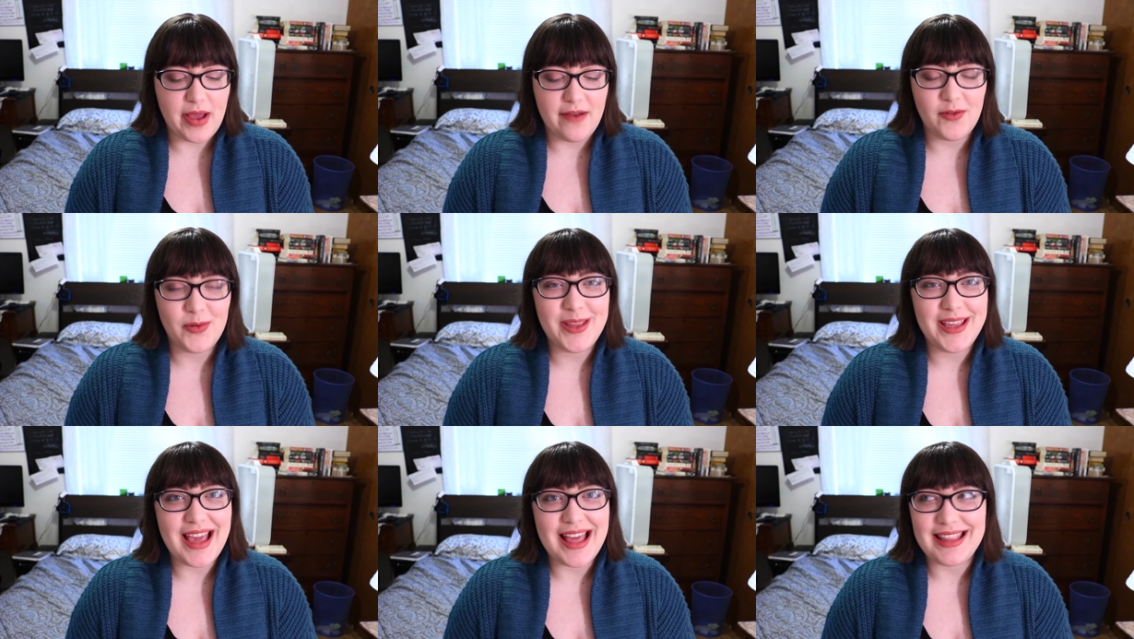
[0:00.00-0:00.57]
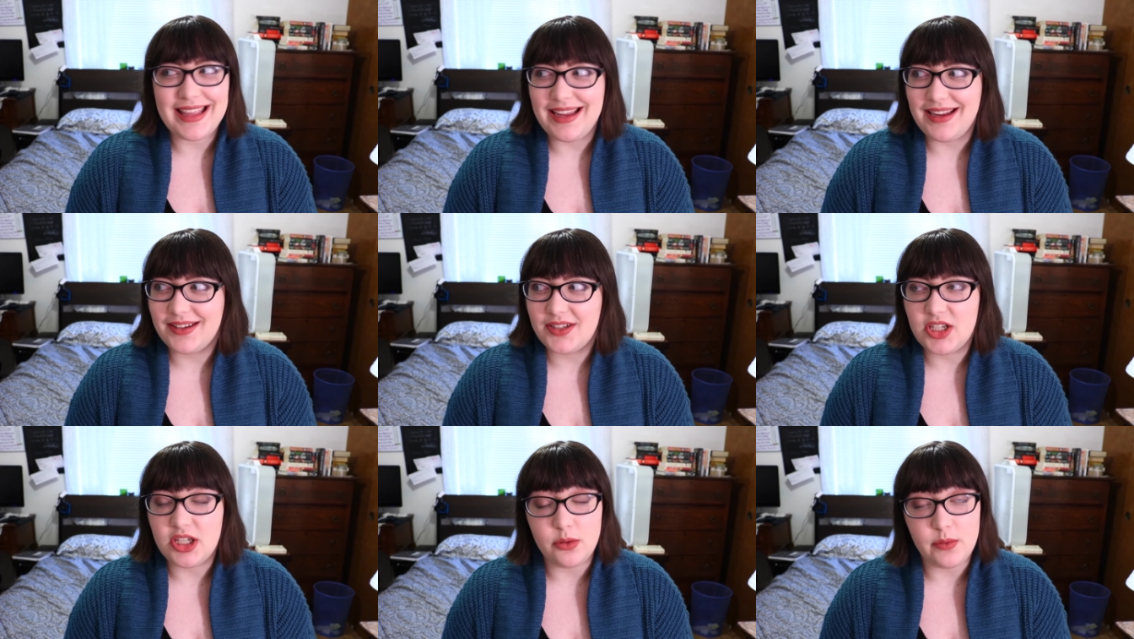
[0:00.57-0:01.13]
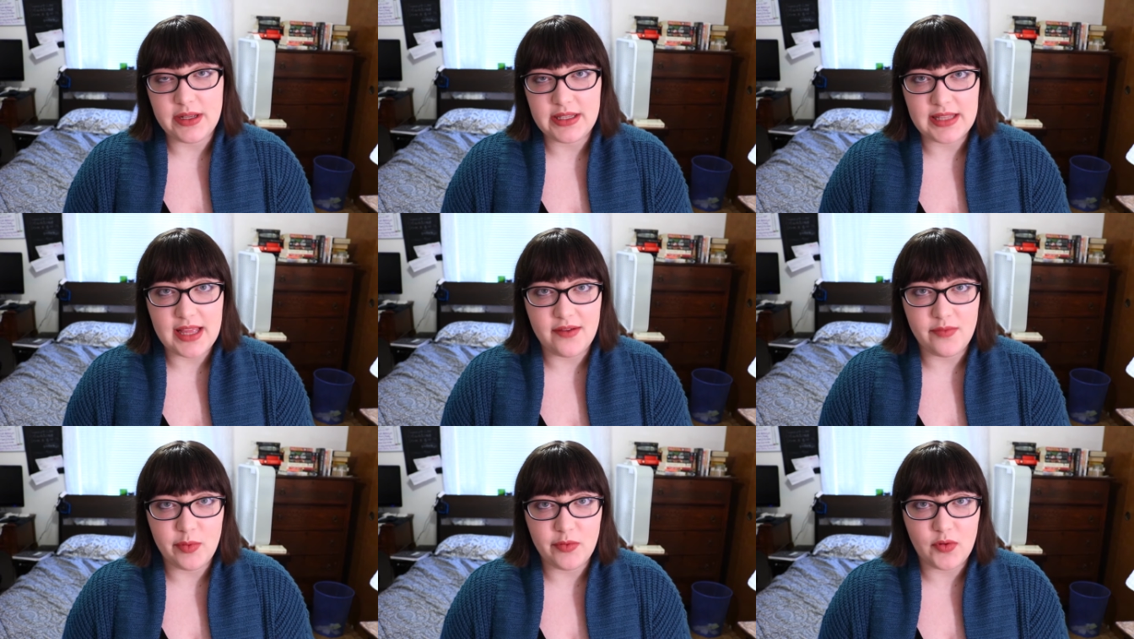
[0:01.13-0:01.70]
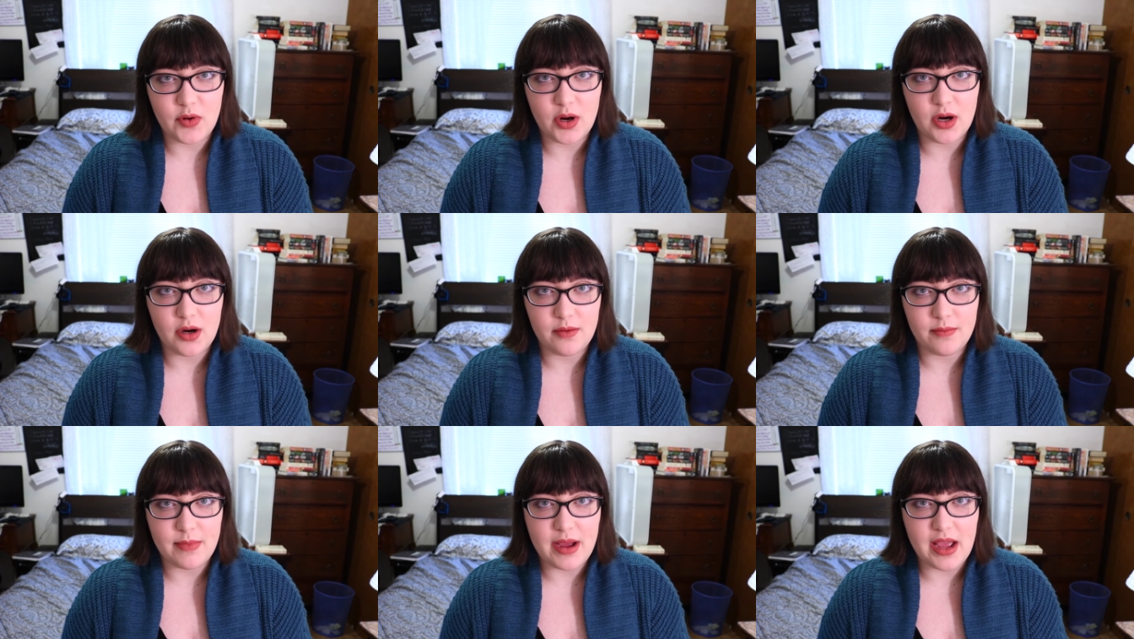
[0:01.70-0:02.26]
I've only got like two weeks left
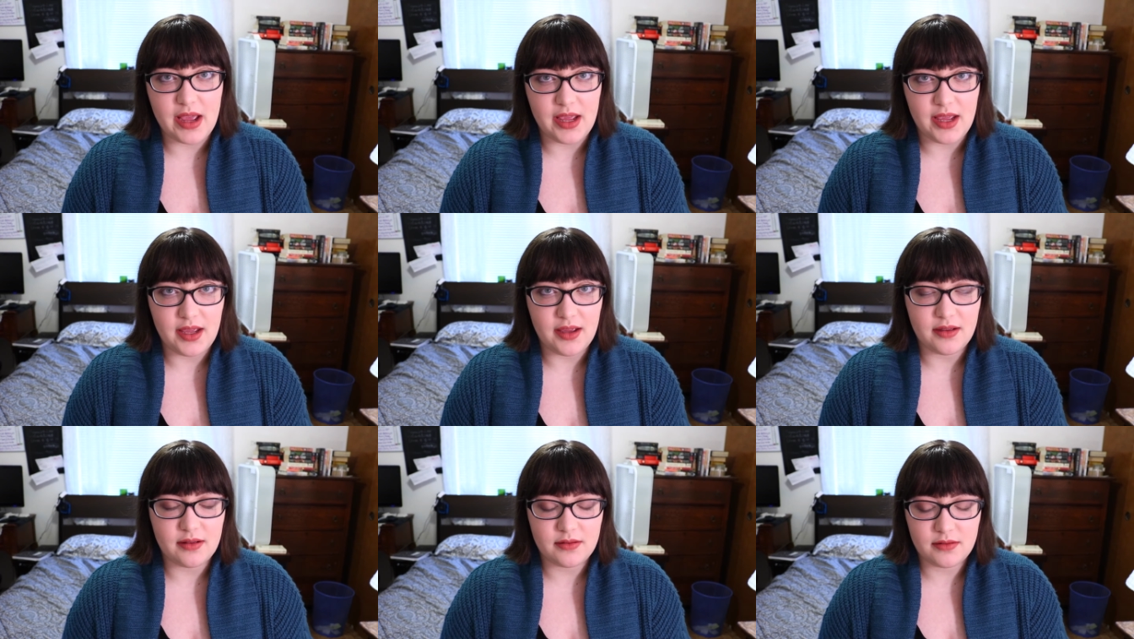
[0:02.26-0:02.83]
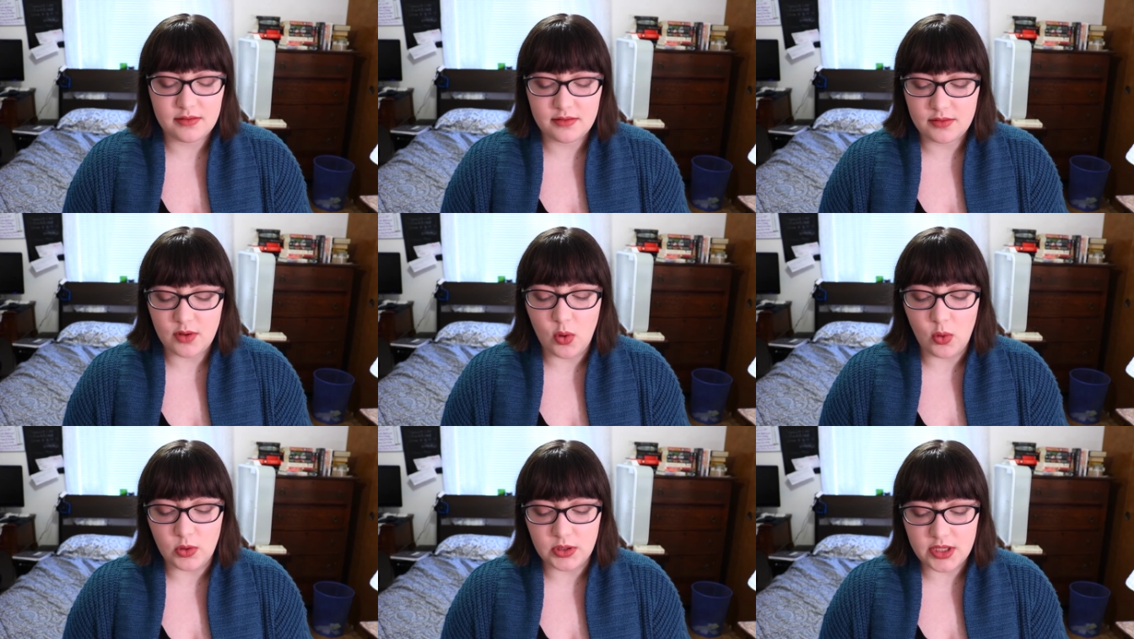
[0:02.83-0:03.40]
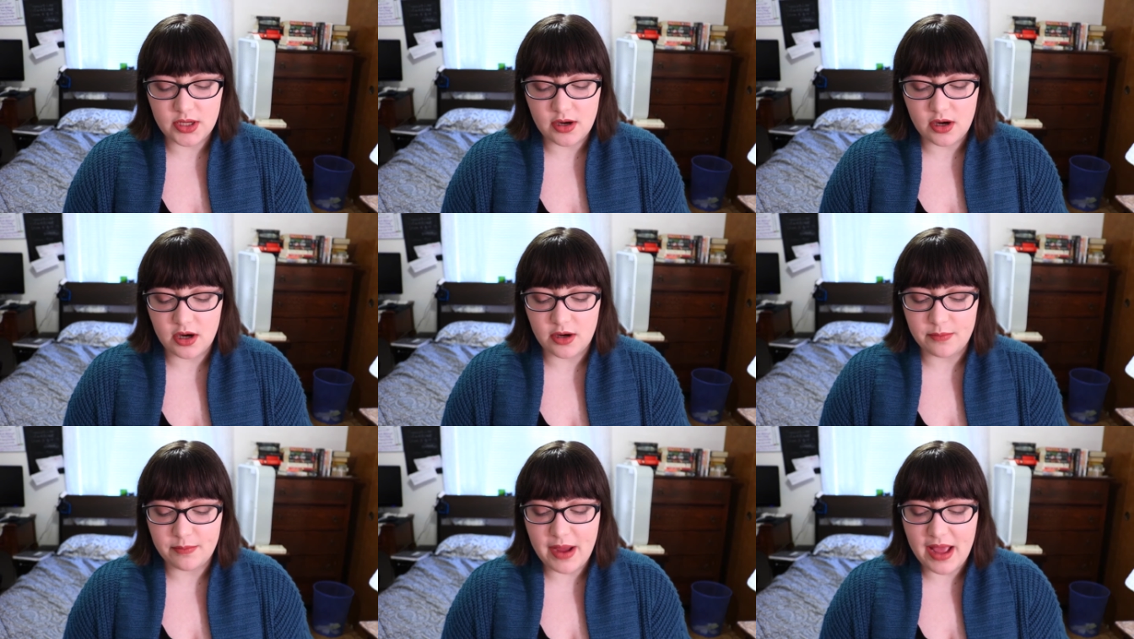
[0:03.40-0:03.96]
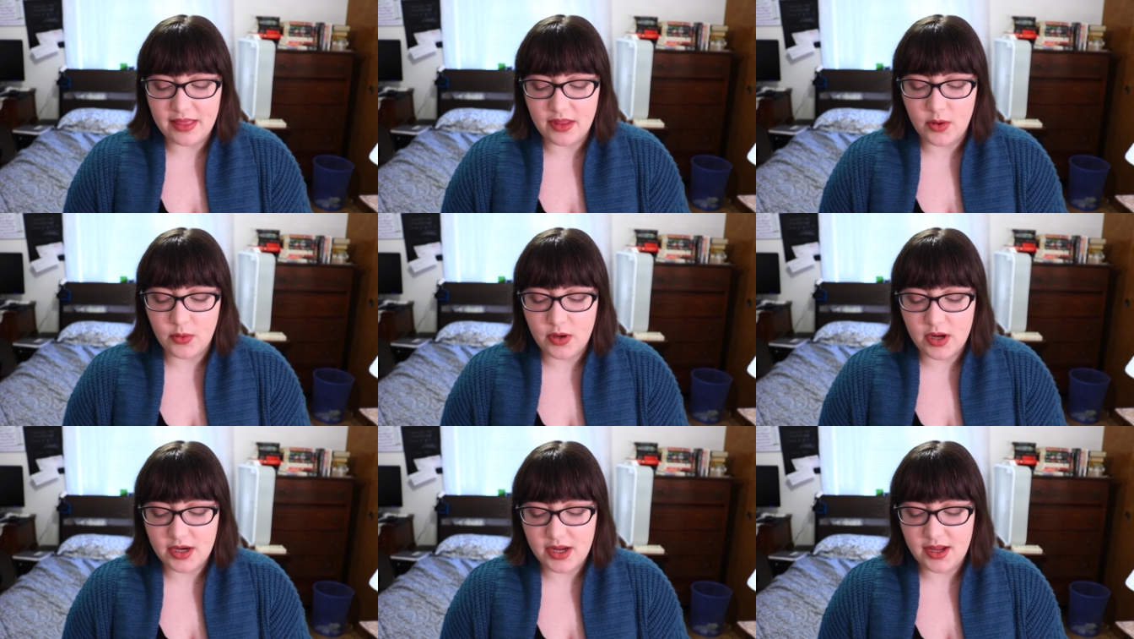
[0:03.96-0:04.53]
before my hold on, or my
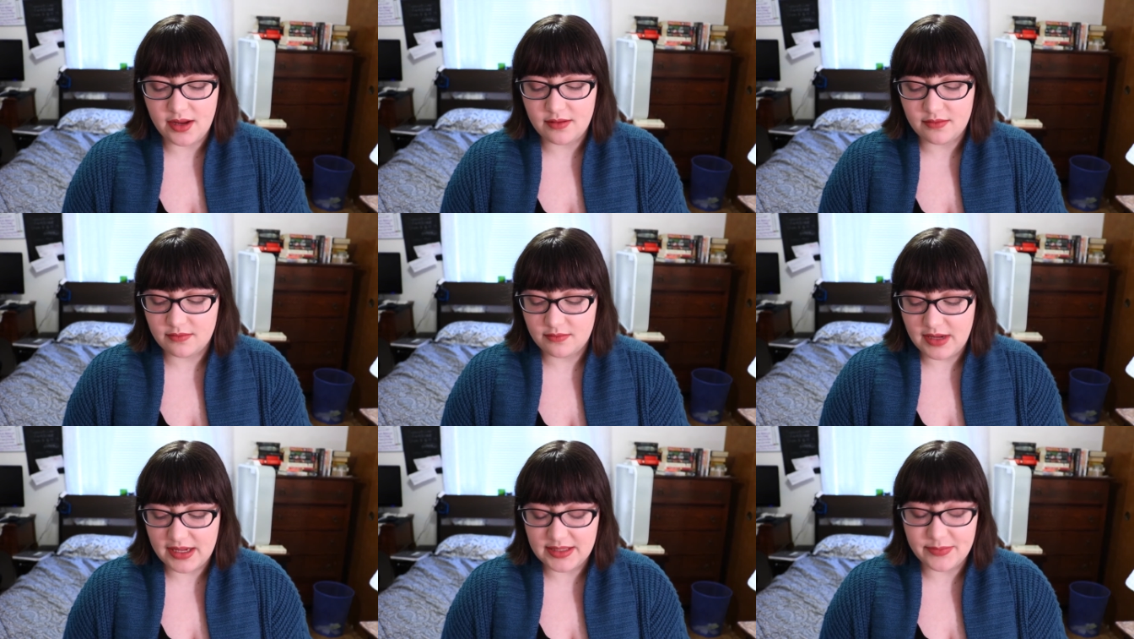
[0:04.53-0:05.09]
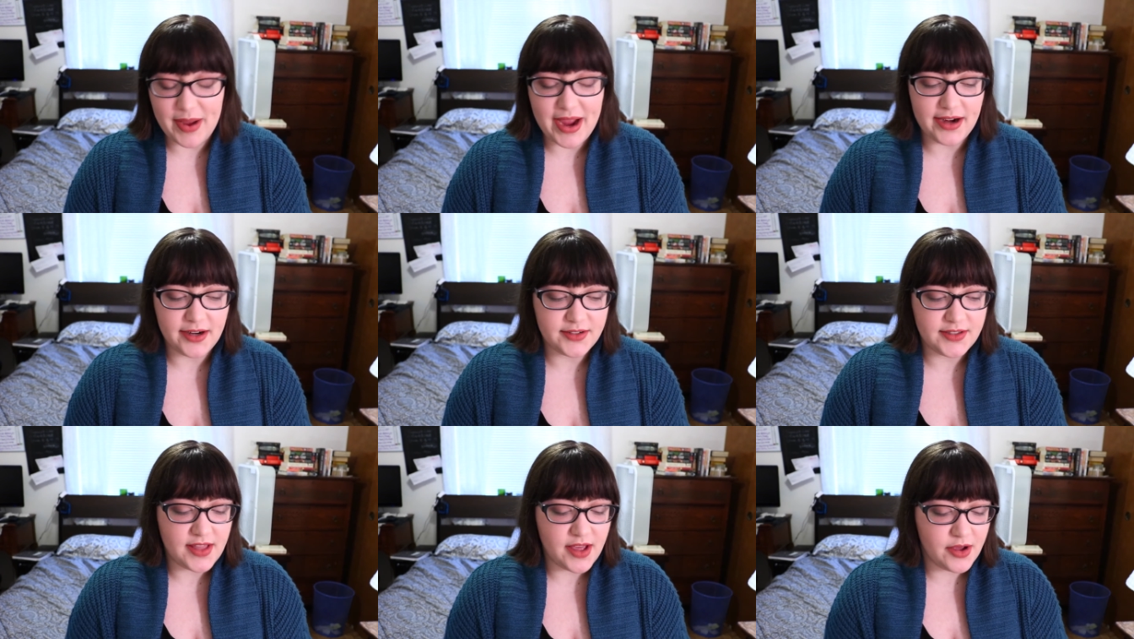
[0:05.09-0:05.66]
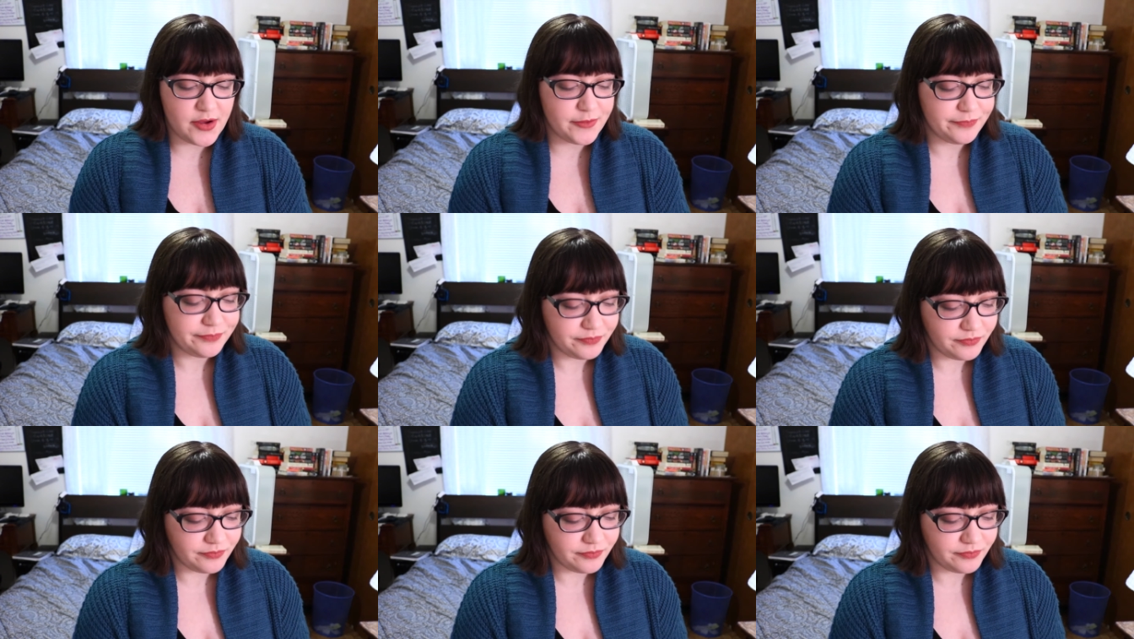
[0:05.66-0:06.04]
loan on it expires though.